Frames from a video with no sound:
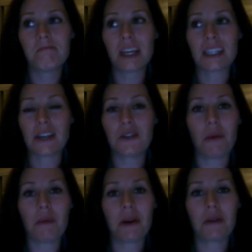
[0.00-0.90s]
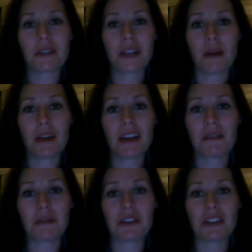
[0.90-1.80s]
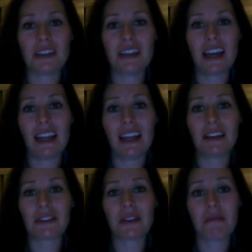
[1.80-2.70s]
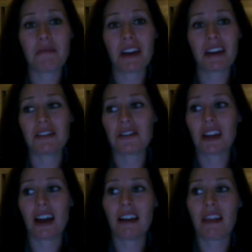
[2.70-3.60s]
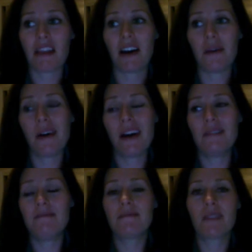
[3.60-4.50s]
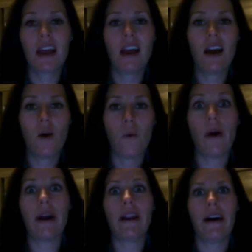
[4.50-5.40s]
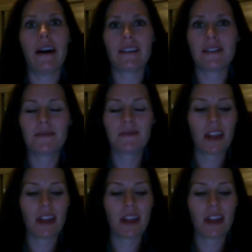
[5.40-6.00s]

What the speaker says: Because I knew my period was coming and it was just a day late or something, and just kind of thought, well, why not?